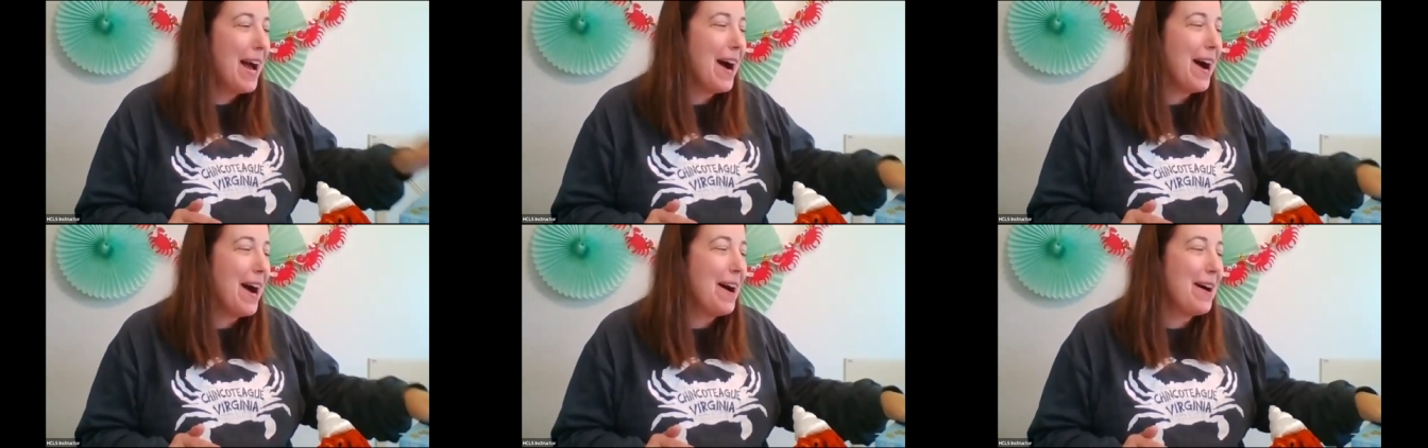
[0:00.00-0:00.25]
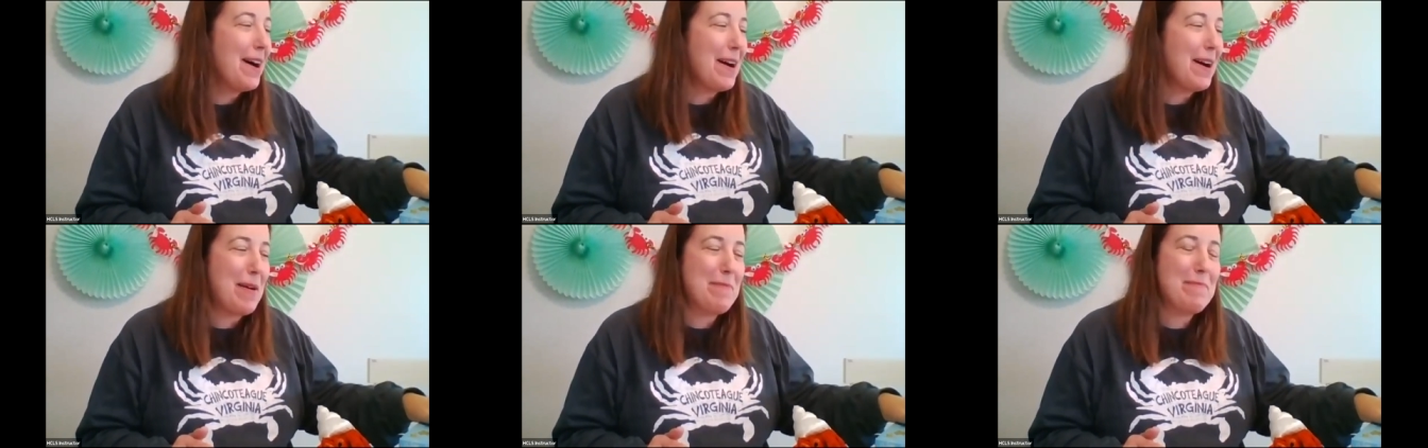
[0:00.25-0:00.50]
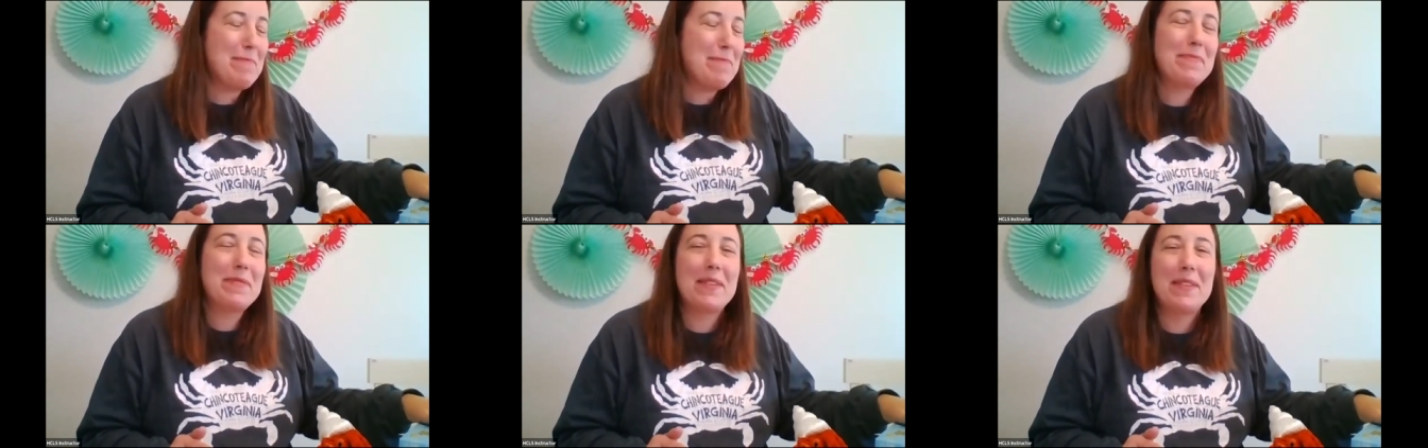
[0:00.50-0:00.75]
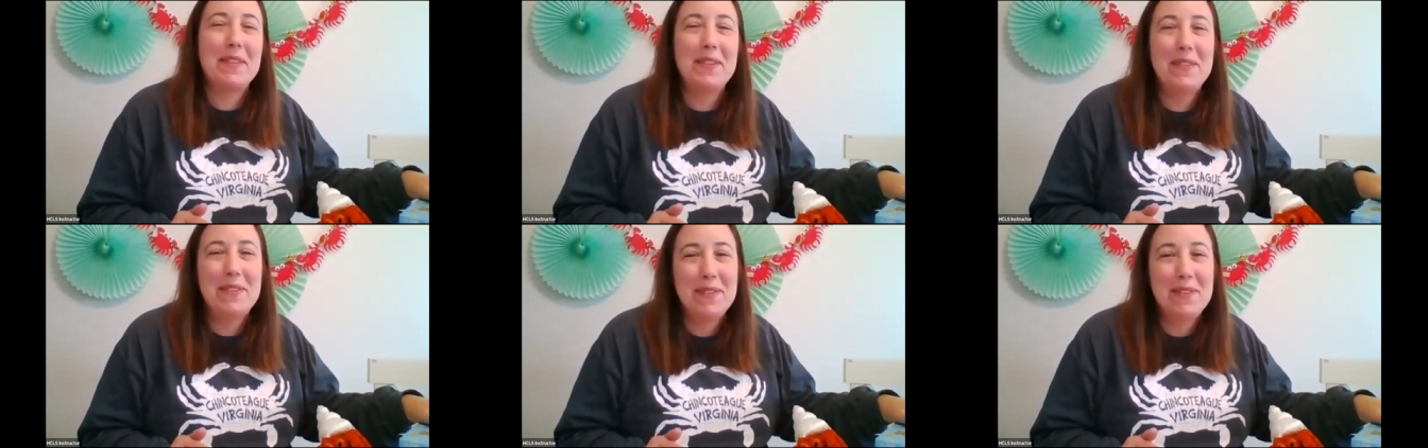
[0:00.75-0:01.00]
um,
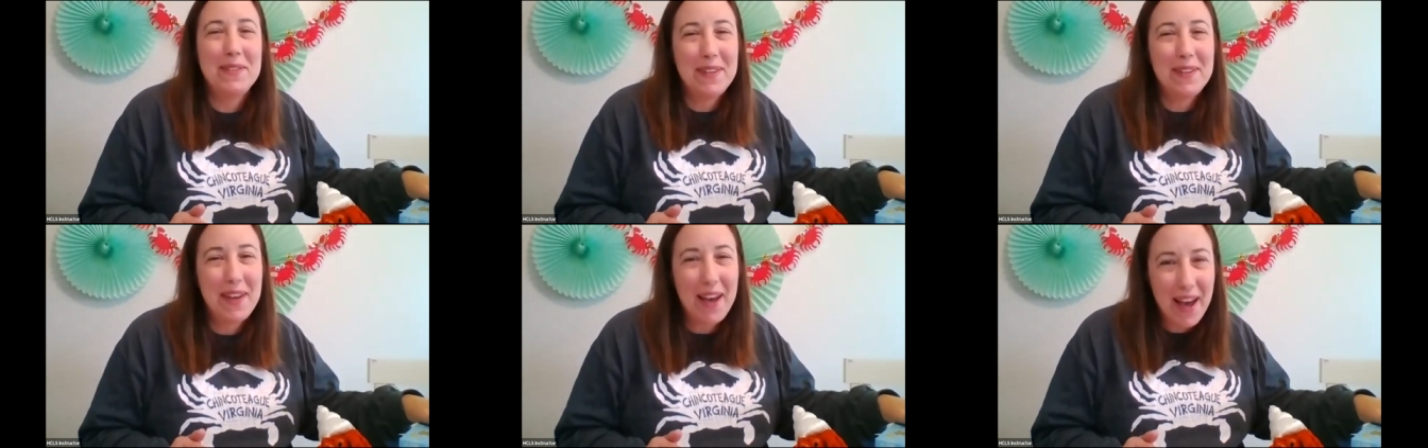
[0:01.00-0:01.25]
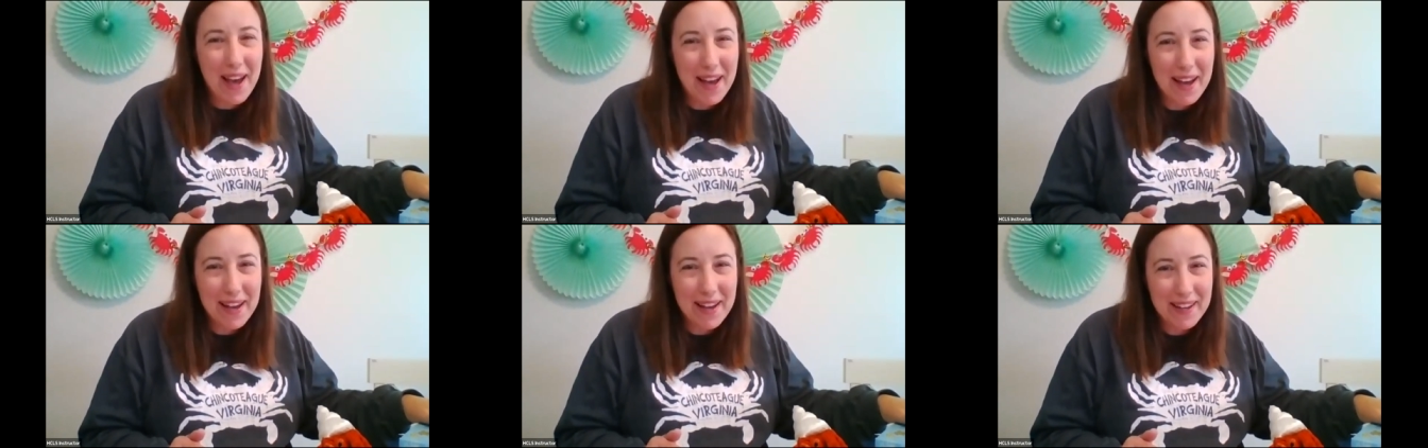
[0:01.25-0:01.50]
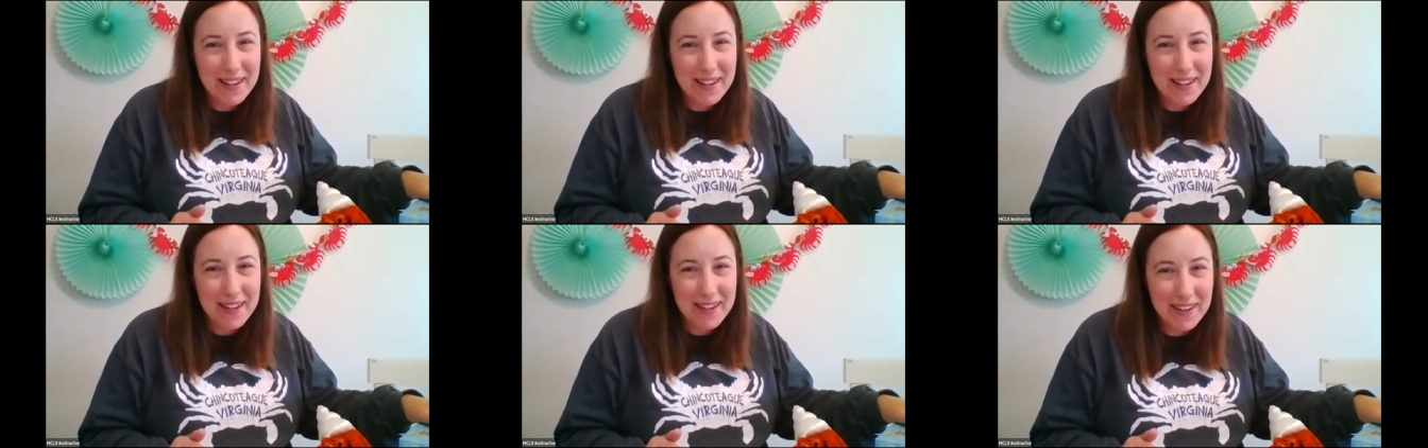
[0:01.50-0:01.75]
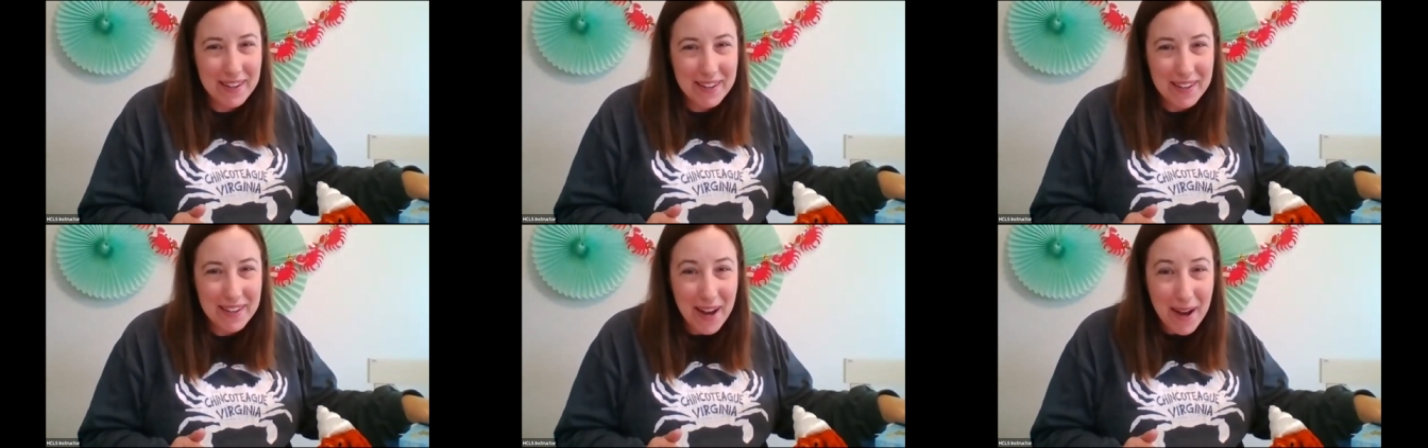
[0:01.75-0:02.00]
you
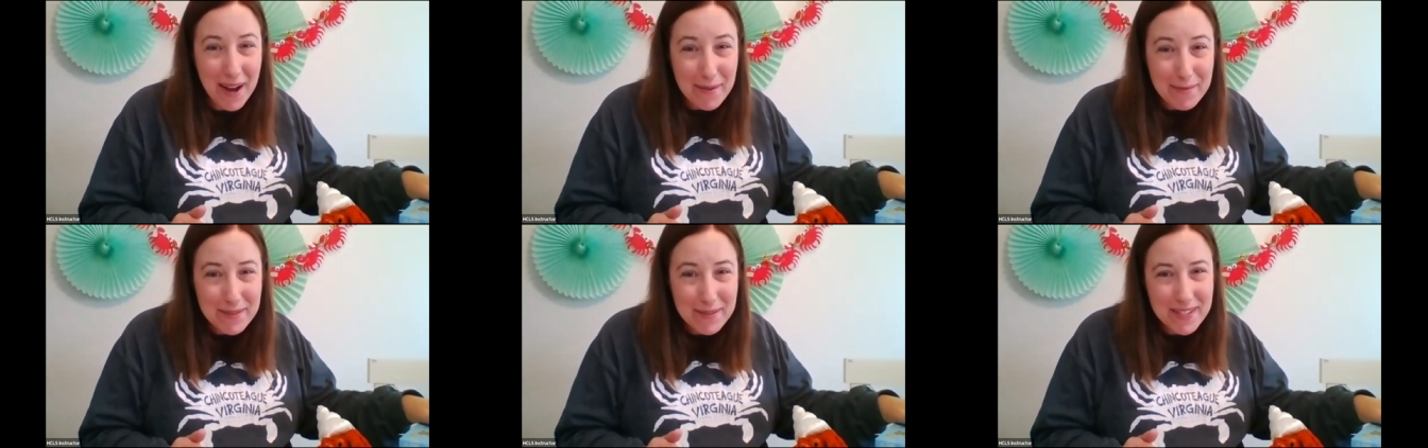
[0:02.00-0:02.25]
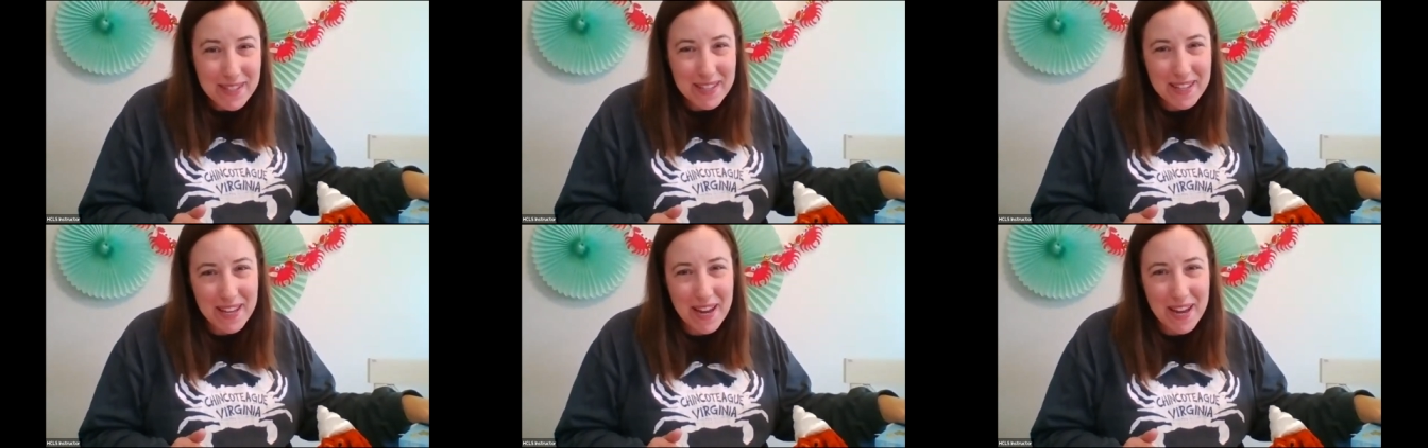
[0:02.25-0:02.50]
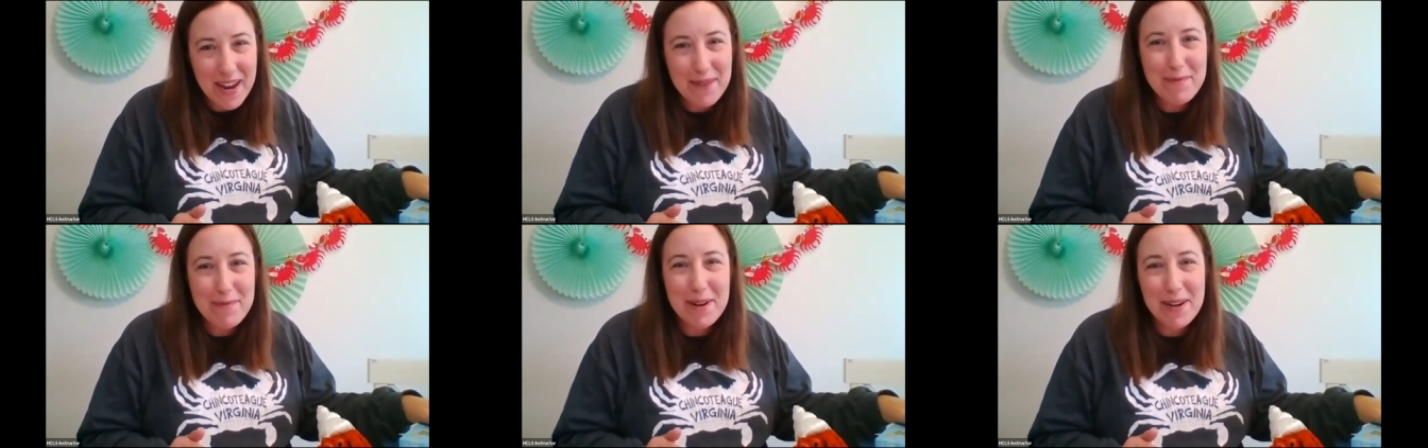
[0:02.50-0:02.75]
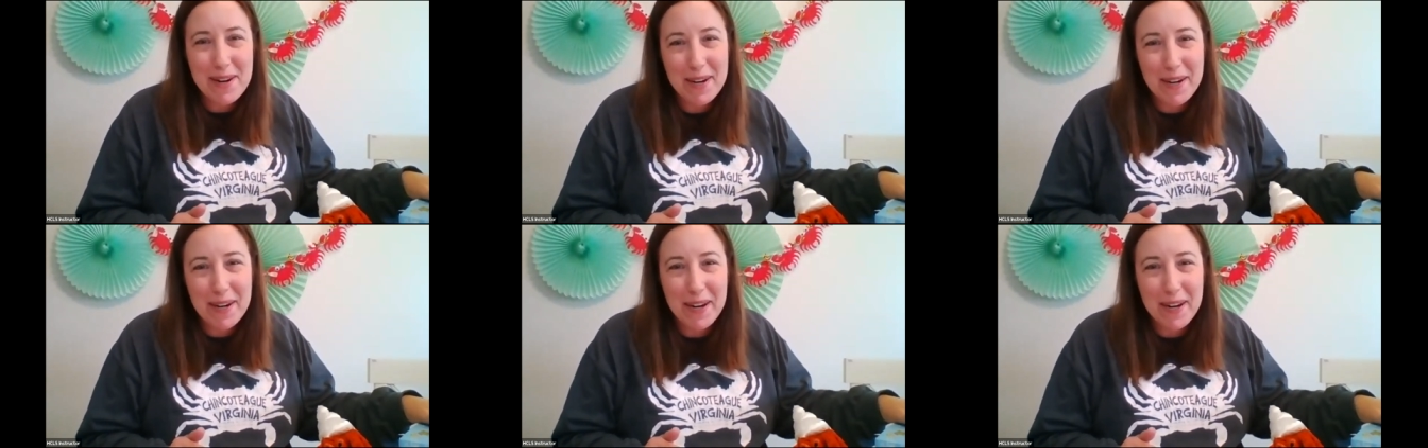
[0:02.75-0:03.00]
can come to the
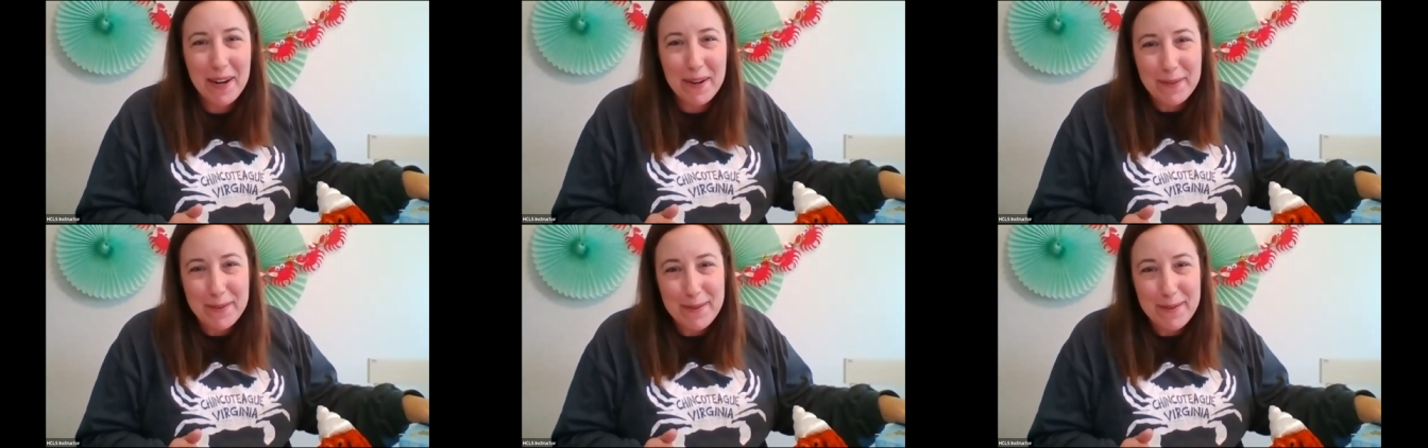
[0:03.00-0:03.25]
library.